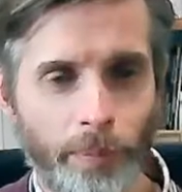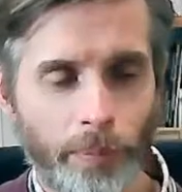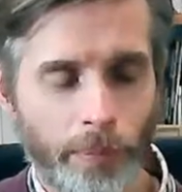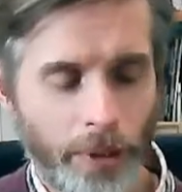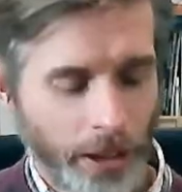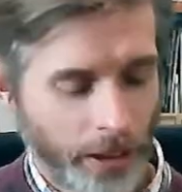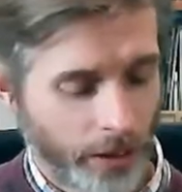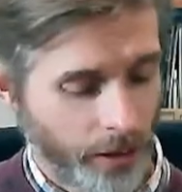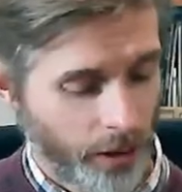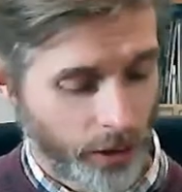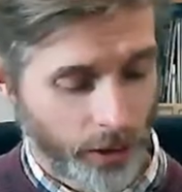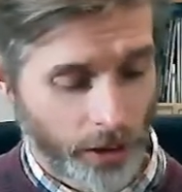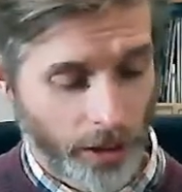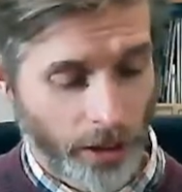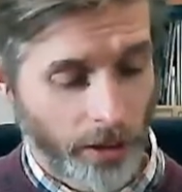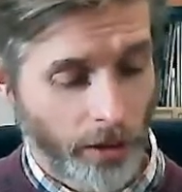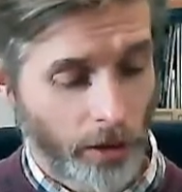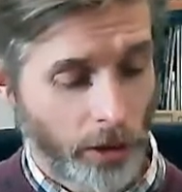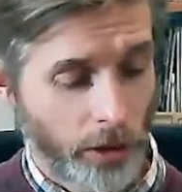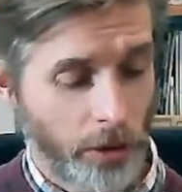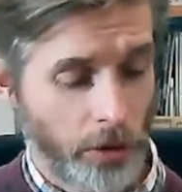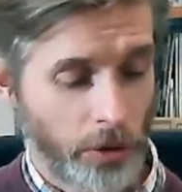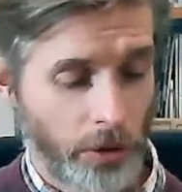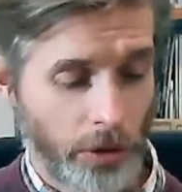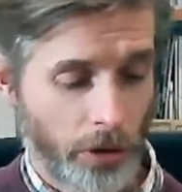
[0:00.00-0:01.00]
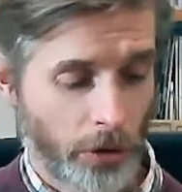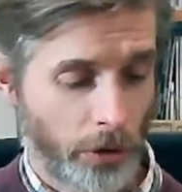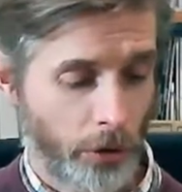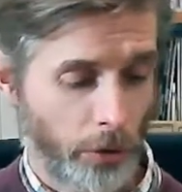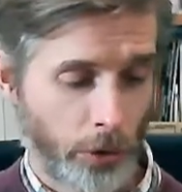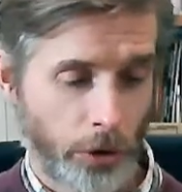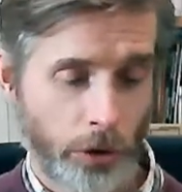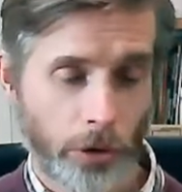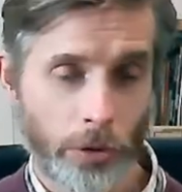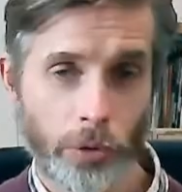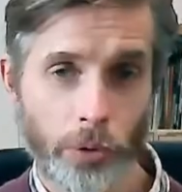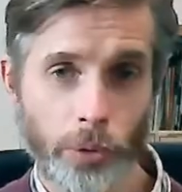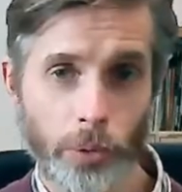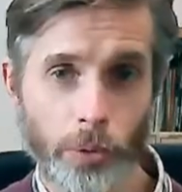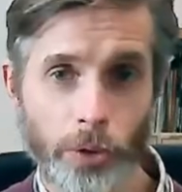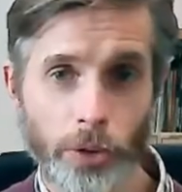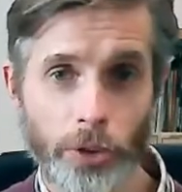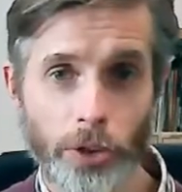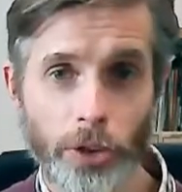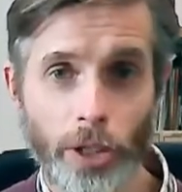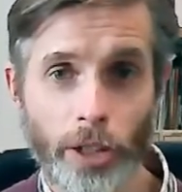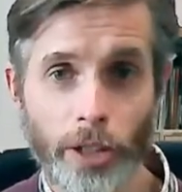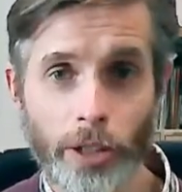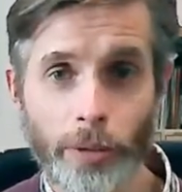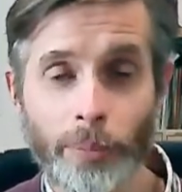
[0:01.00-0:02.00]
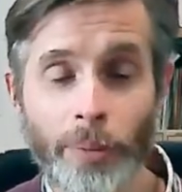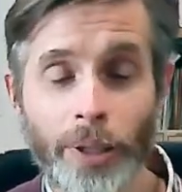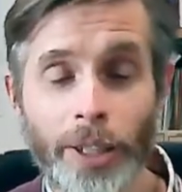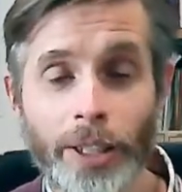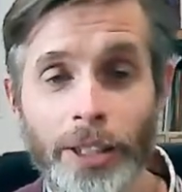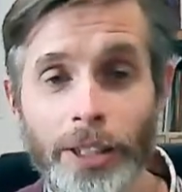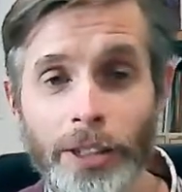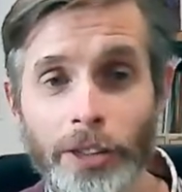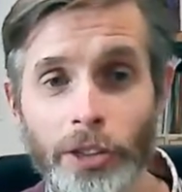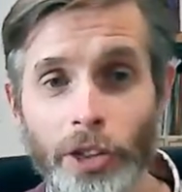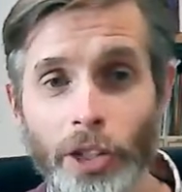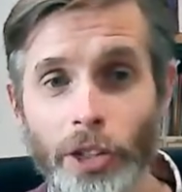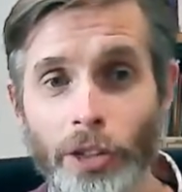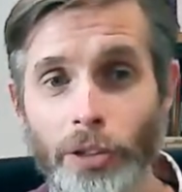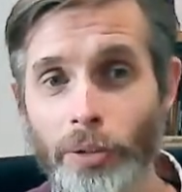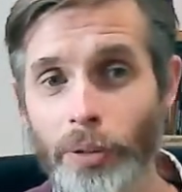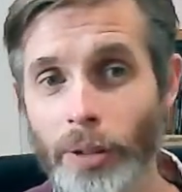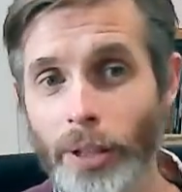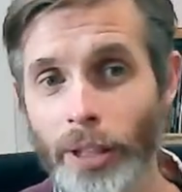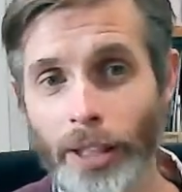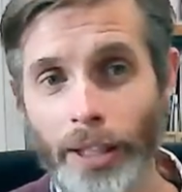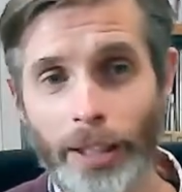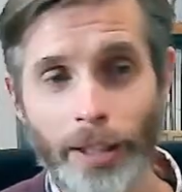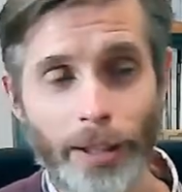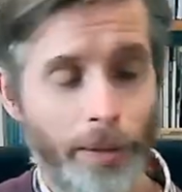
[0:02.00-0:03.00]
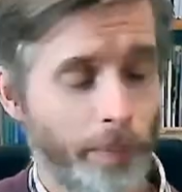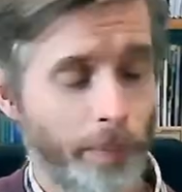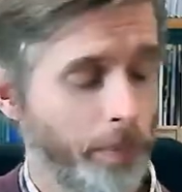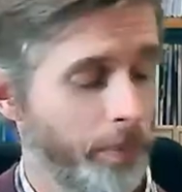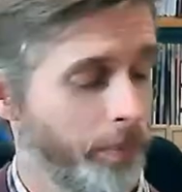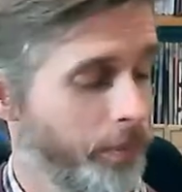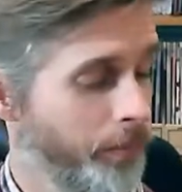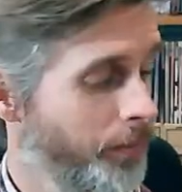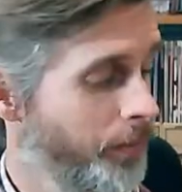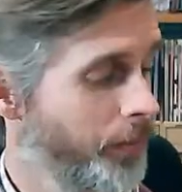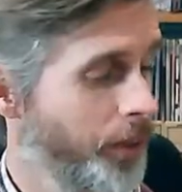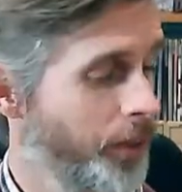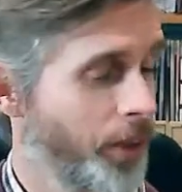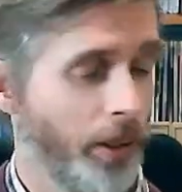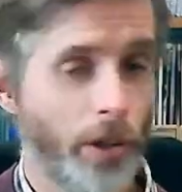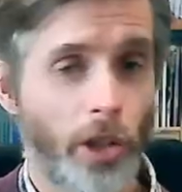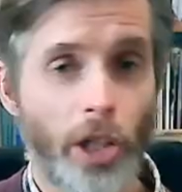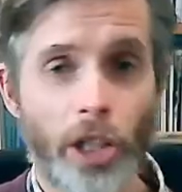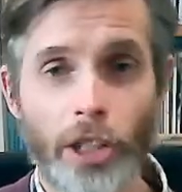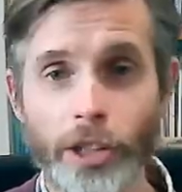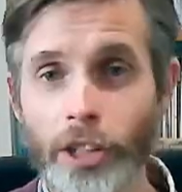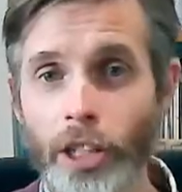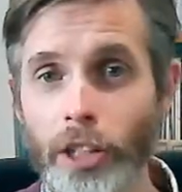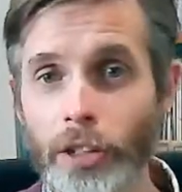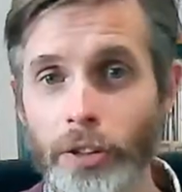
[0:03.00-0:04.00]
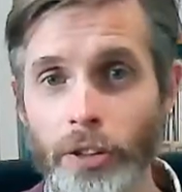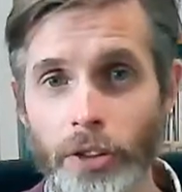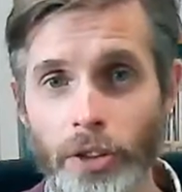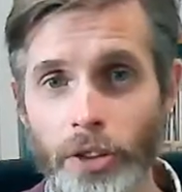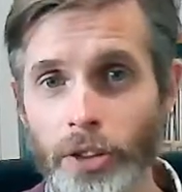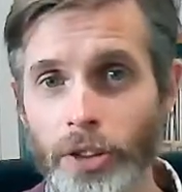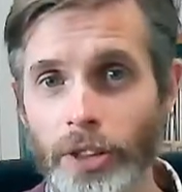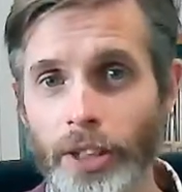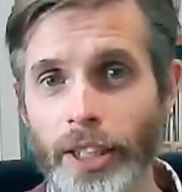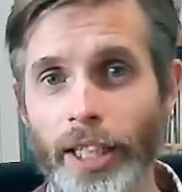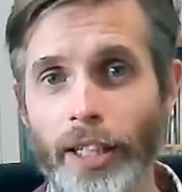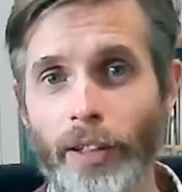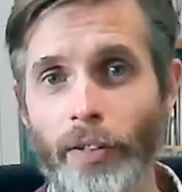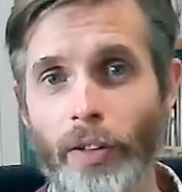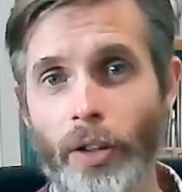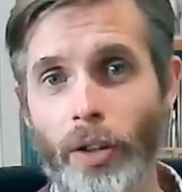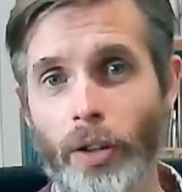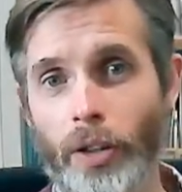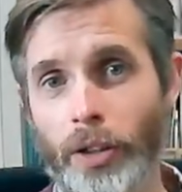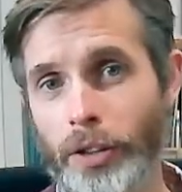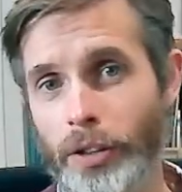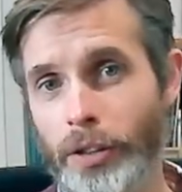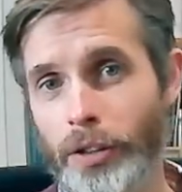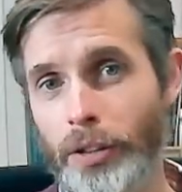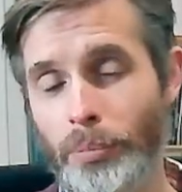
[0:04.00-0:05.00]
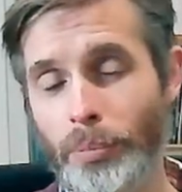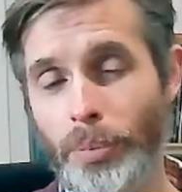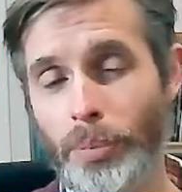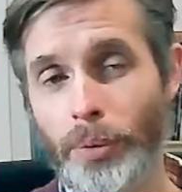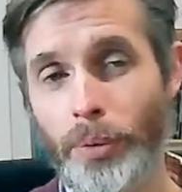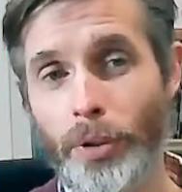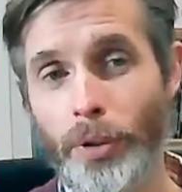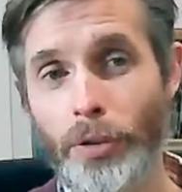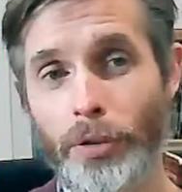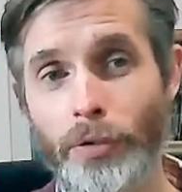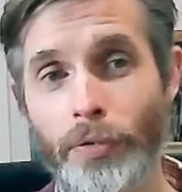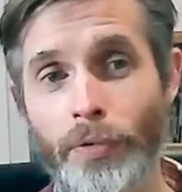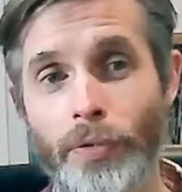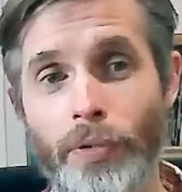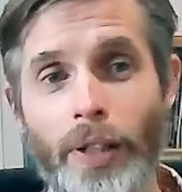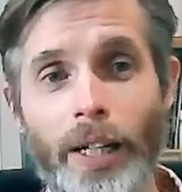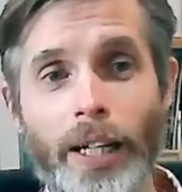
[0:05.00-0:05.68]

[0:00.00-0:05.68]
Like I say, I use digital tuners all the time, so you know, I know this is an area I could improve.